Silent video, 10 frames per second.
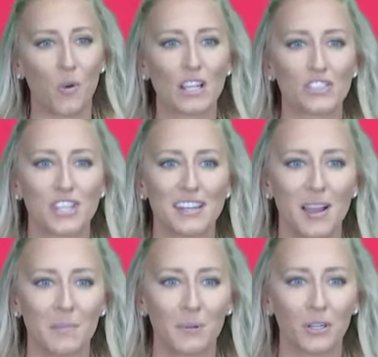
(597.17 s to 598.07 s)
Question
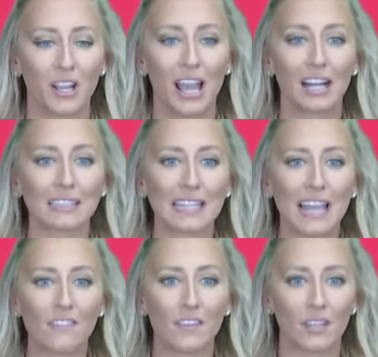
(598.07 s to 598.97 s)
number
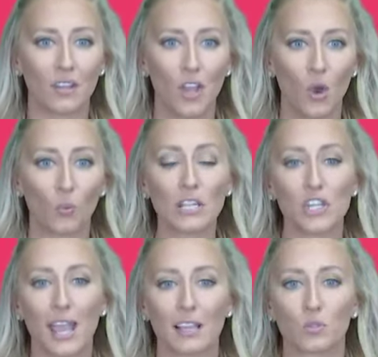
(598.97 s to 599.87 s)
11.
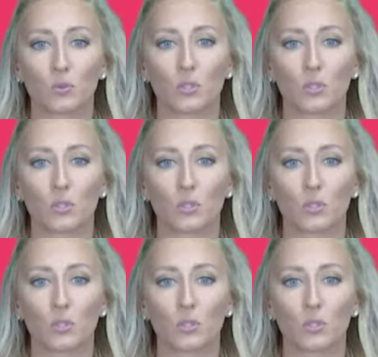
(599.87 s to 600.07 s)
Which has